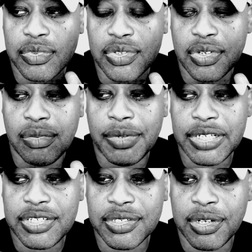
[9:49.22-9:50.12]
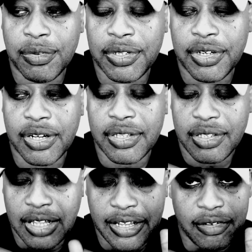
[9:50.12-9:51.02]
so much is going on.
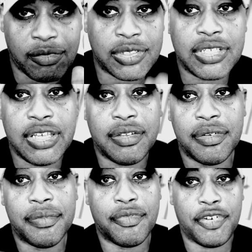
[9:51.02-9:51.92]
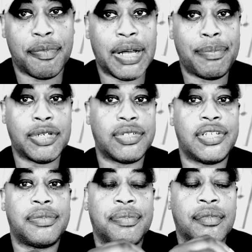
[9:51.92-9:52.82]
Like, once again, with my building,